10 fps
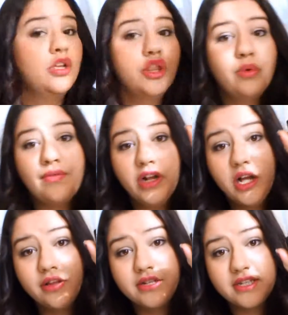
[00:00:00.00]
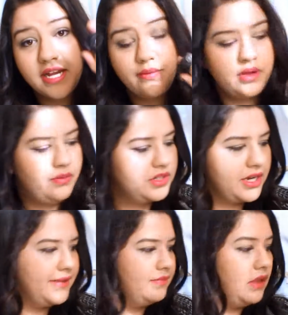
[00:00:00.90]
the Revlon Color Stay one, which I
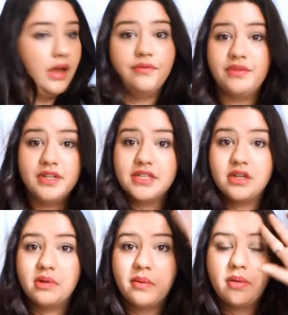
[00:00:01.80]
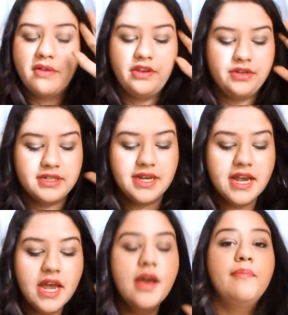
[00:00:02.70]
love and still probably one of my favorites.
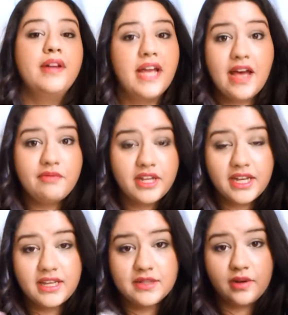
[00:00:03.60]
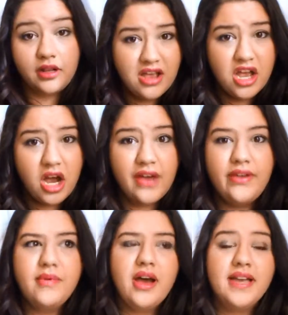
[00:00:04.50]
But I have been liking this one a lot. Oddly, I'm
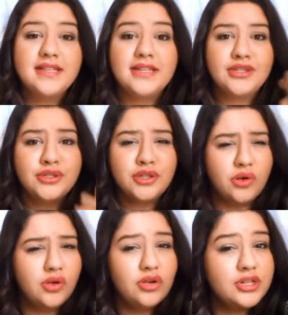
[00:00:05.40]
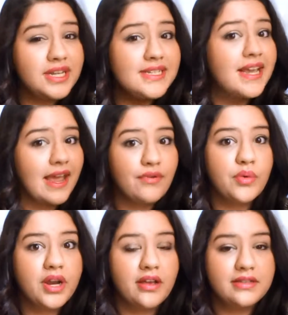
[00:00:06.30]
not as sold as like
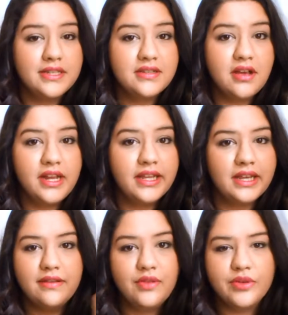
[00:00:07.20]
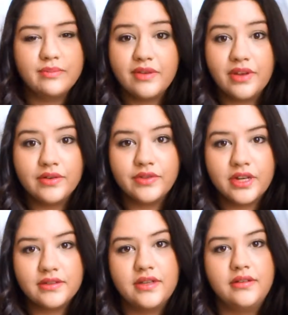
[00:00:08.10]
everyone else is on it, like even though it's in my favorites video,
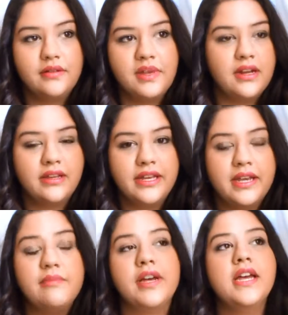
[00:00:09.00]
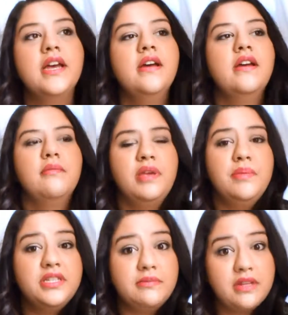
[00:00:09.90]
so I mean, I like it. But people
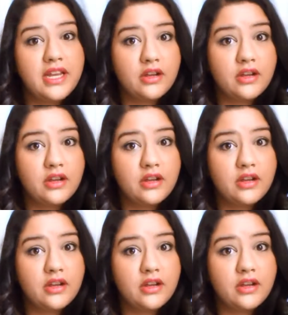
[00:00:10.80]
seem to like